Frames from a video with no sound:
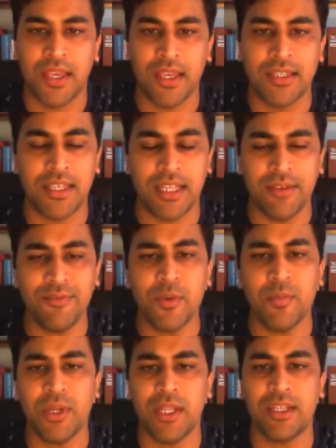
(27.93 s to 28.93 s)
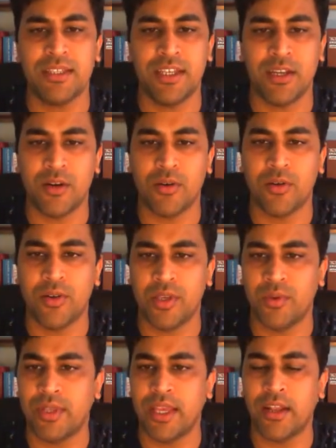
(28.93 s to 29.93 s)
is that if you put in a 0, you
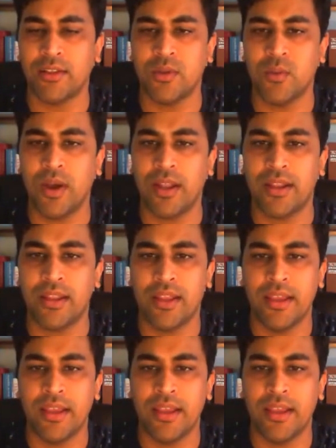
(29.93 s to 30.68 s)
would get out a 1.